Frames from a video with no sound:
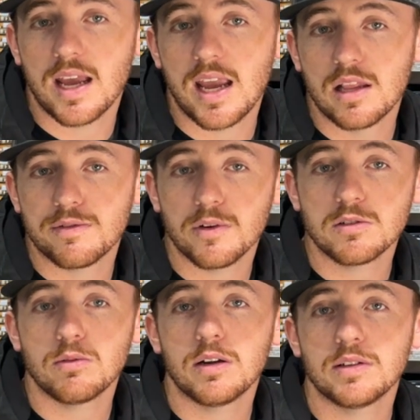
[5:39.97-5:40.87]
and the
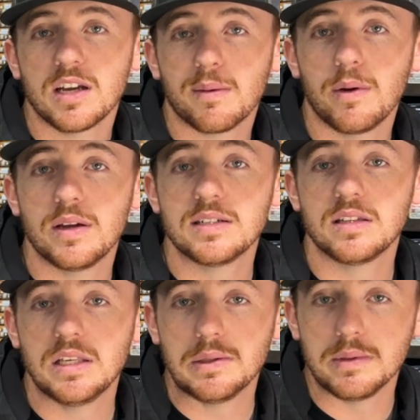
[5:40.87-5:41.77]
first one I want to talk about is
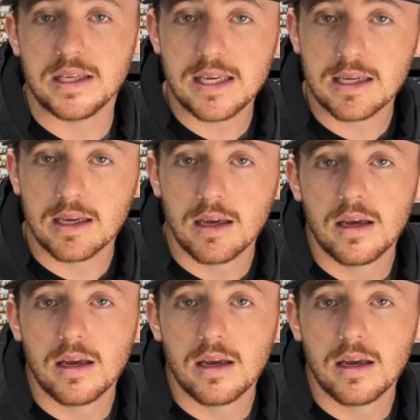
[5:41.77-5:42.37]
the Unique.